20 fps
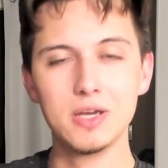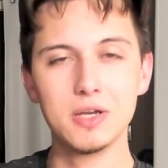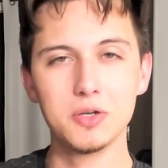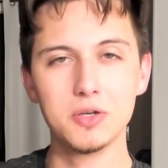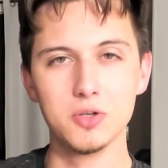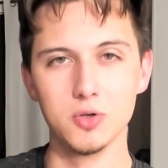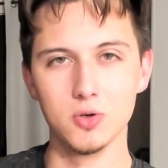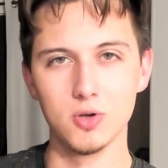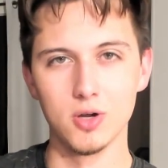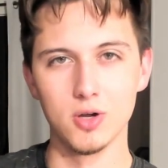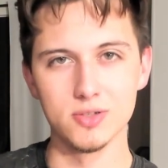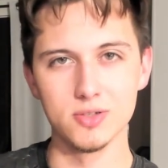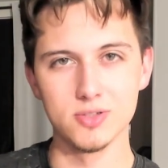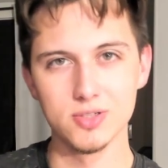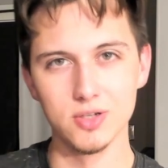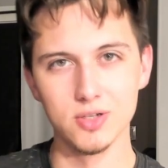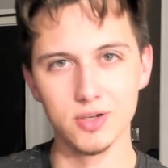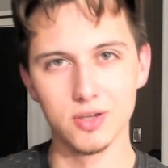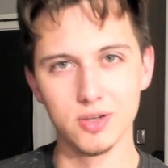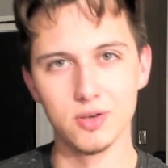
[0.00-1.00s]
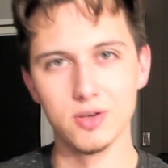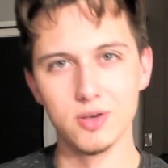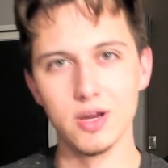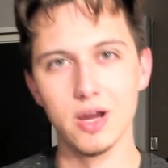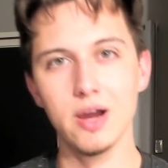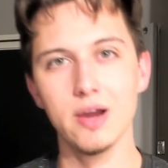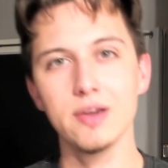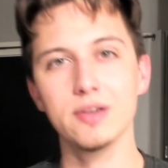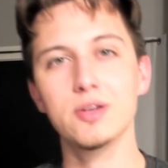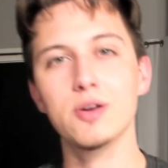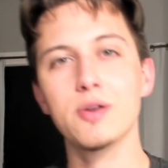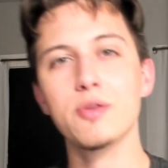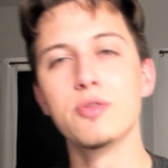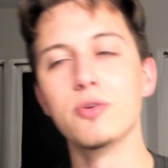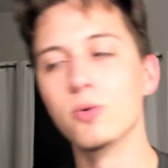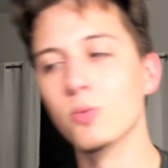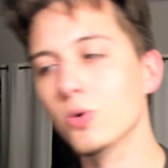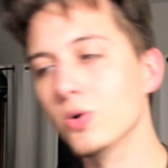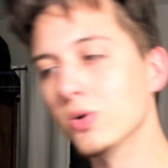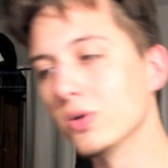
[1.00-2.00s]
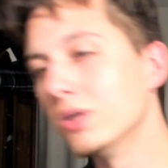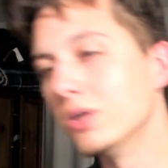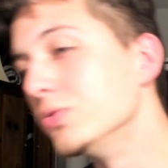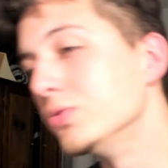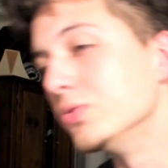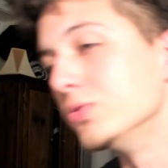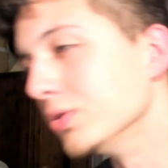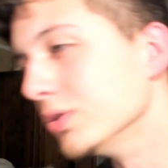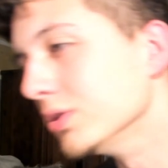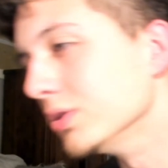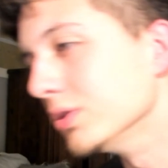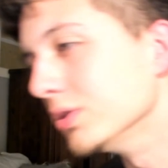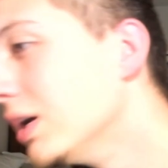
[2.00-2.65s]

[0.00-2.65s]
You're not sick and dying in a third world country.